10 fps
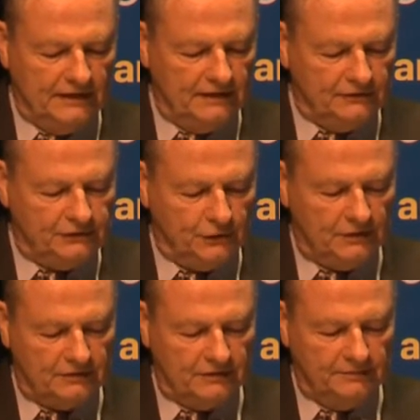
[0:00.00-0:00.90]
than
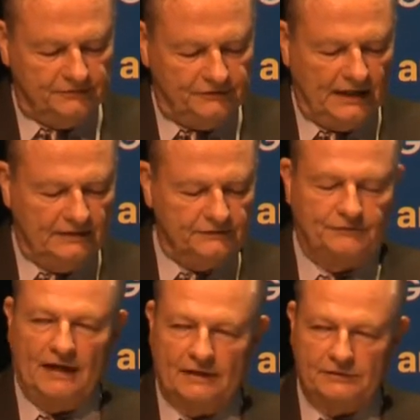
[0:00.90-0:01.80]
short-term
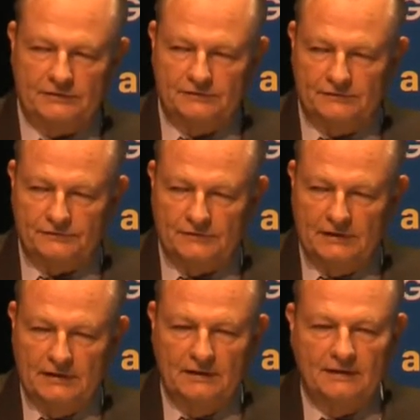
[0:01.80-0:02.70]
satisfactions.
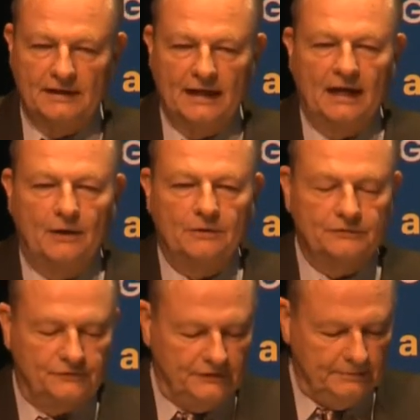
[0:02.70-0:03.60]
The hours
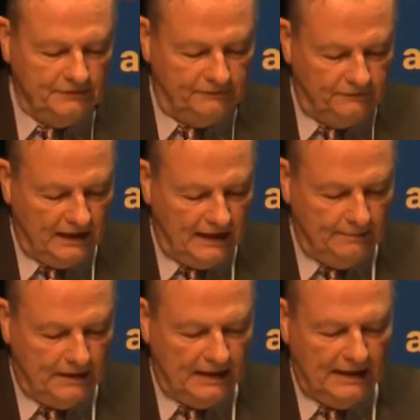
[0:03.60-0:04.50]
seem to fly
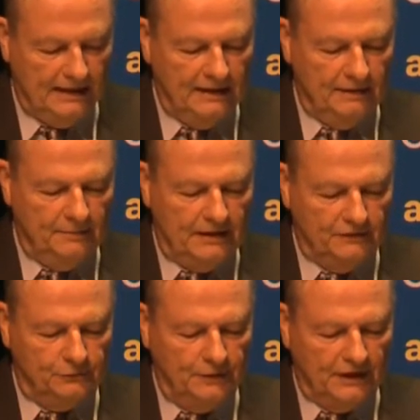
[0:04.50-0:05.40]
by
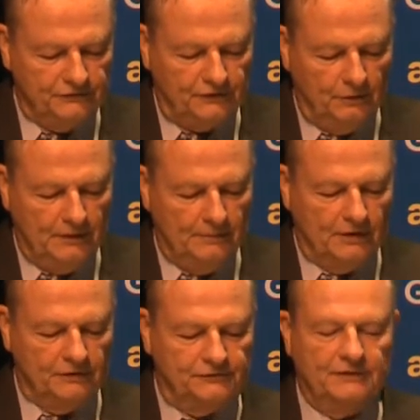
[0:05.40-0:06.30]
because we are so
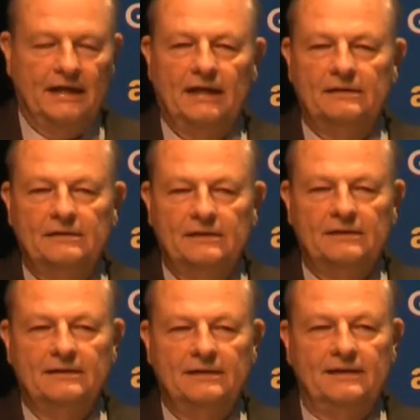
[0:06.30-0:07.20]
immersed and
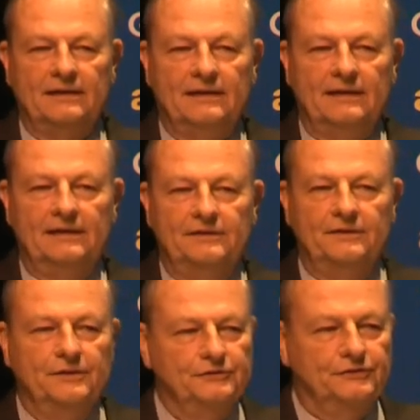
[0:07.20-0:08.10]
in
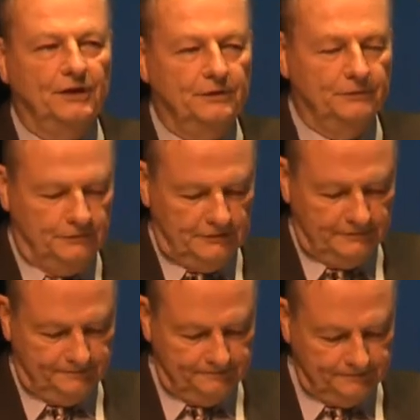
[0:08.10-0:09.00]
the zone.
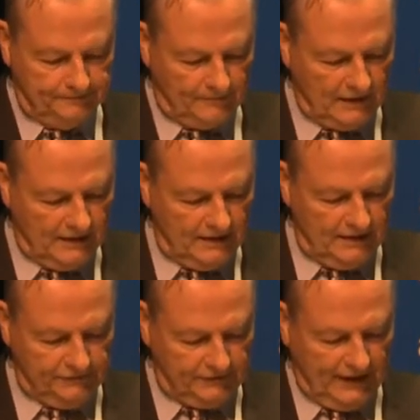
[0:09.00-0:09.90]

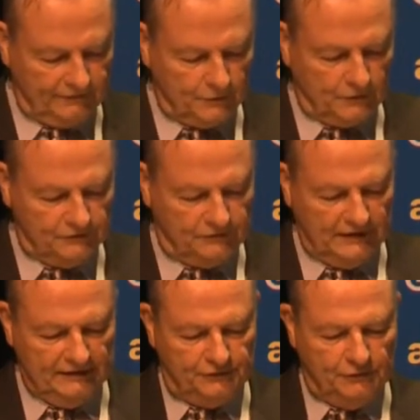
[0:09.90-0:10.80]
This afterwards
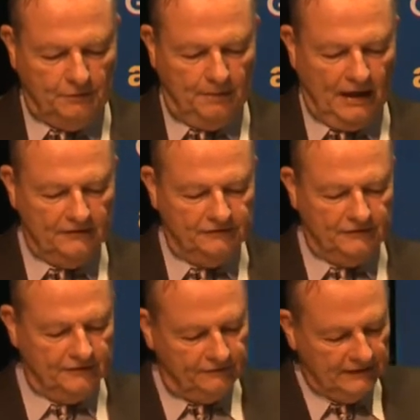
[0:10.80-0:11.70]
leads to a
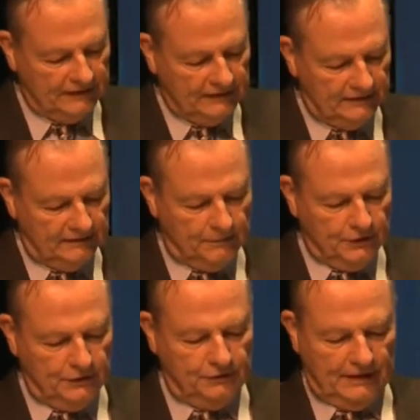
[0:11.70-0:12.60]
positive
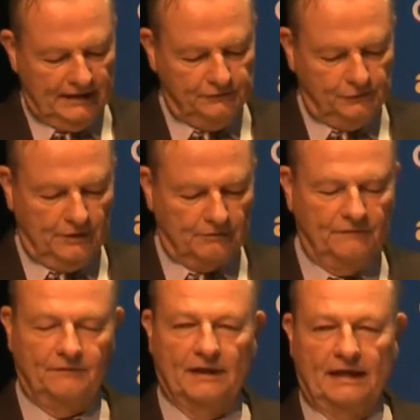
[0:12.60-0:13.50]
mood as we
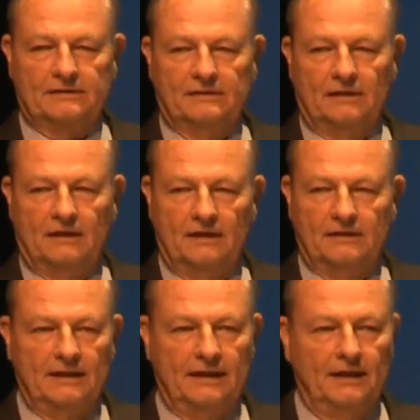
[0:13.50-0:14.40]
reflect on a
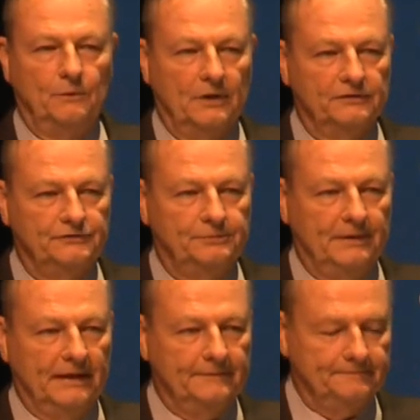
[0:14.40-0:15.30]
day well spent.